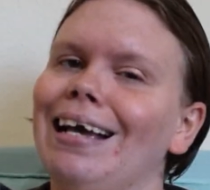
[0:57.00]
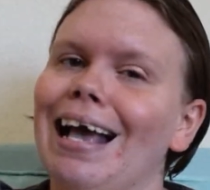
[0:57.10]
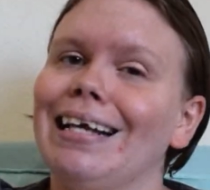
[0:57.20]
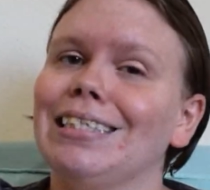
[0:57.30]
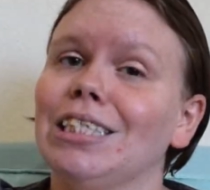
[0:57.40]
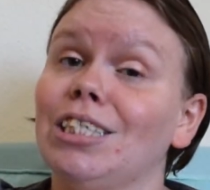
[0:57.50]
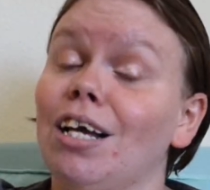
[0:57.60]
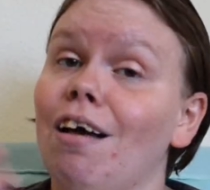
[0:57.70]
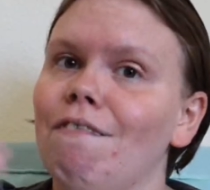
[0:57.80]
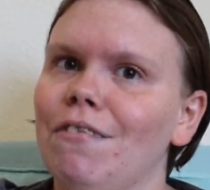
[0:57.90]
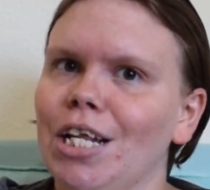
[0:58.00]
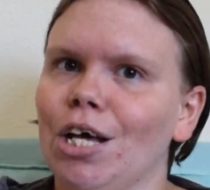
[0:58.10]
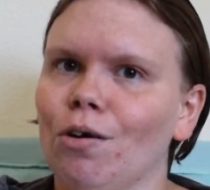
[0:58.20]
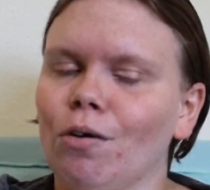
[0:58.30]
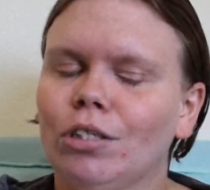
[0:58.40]
as this
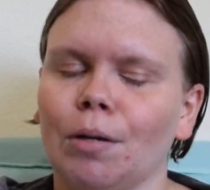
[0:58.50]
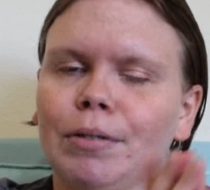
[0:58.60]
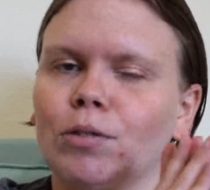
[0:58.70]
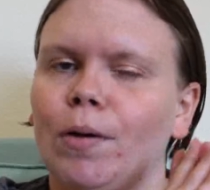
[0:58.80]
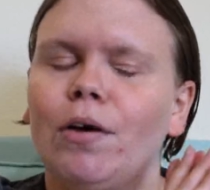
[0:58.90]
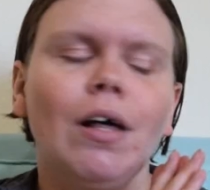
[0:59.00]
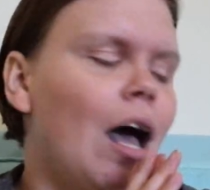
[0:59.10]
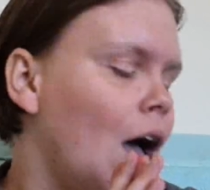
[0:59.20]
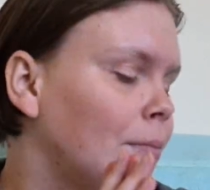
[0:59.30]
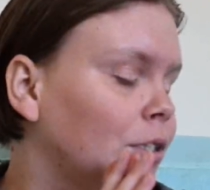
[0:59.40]
video goes up as well.